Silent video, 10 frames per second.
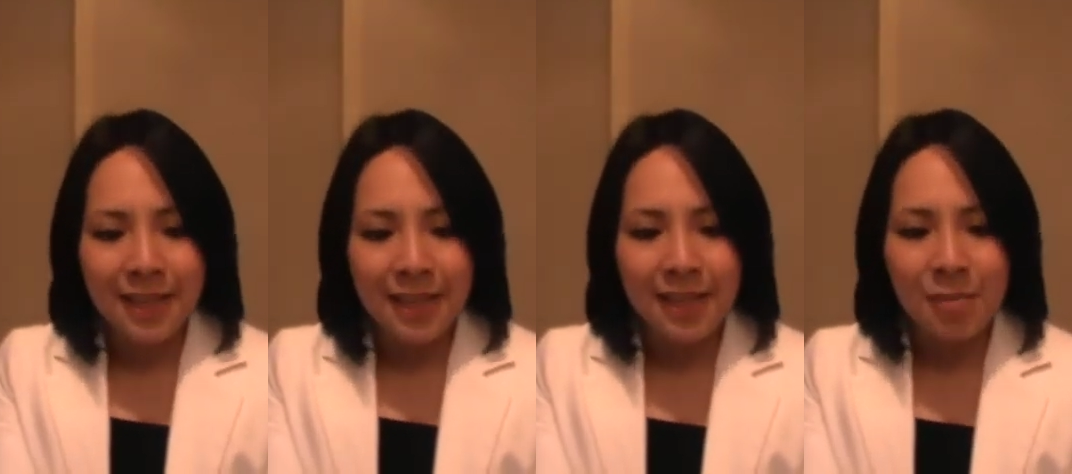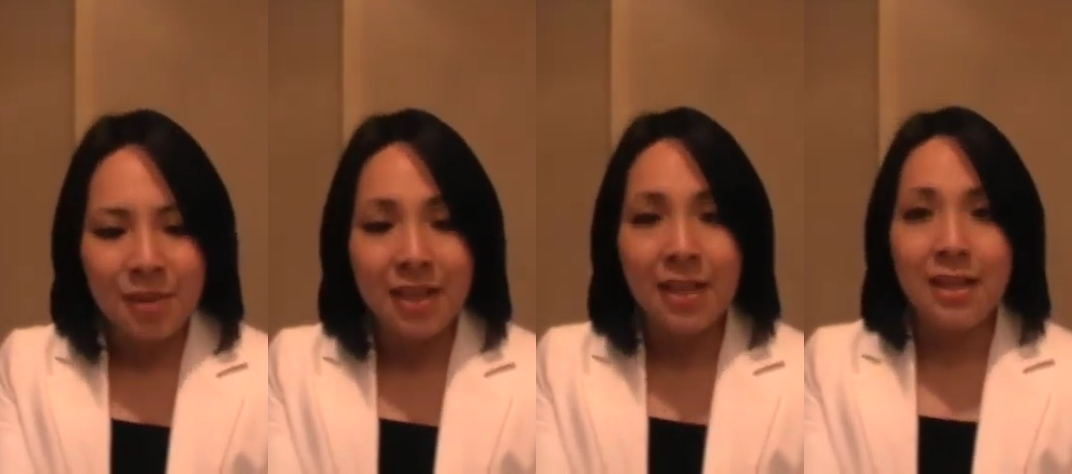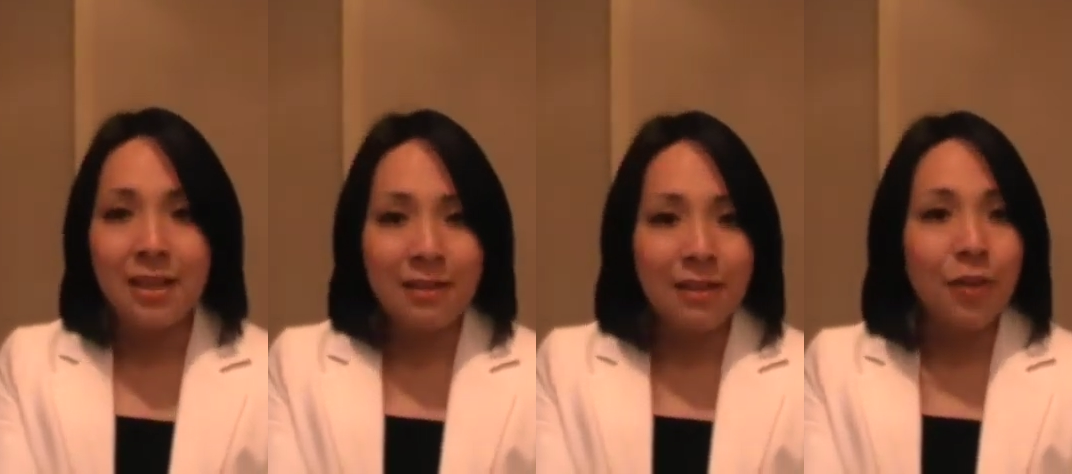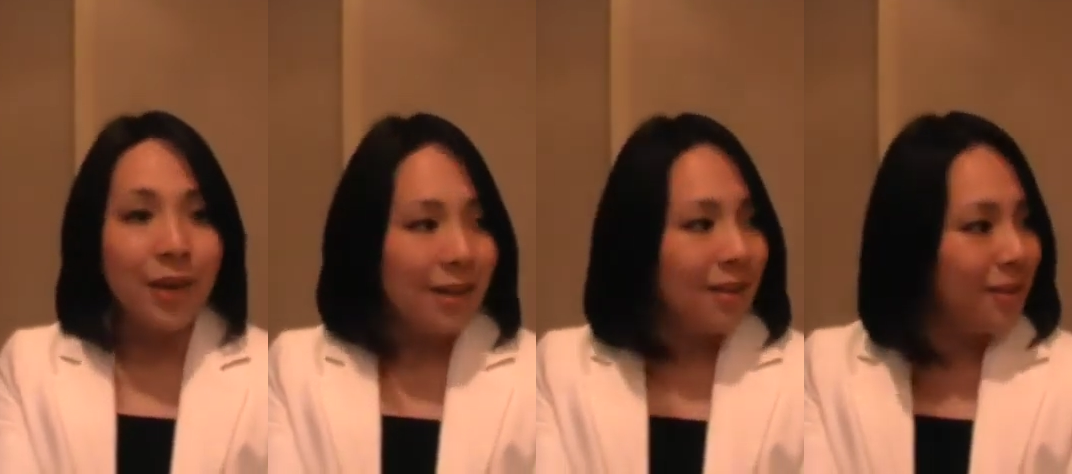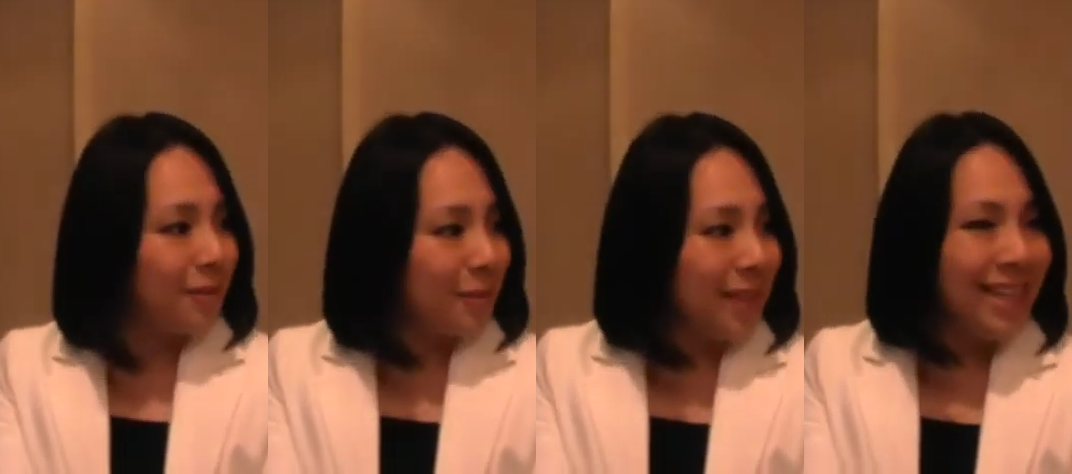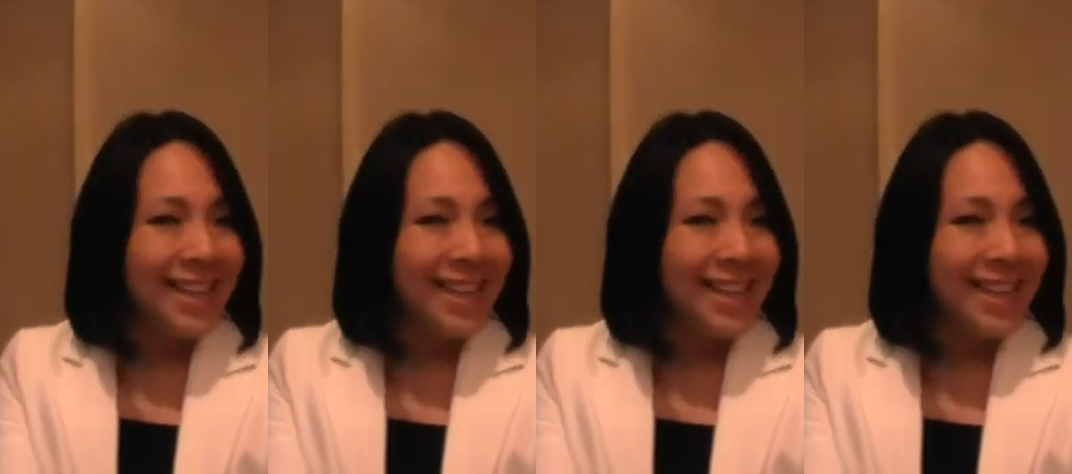It's been a great honor for me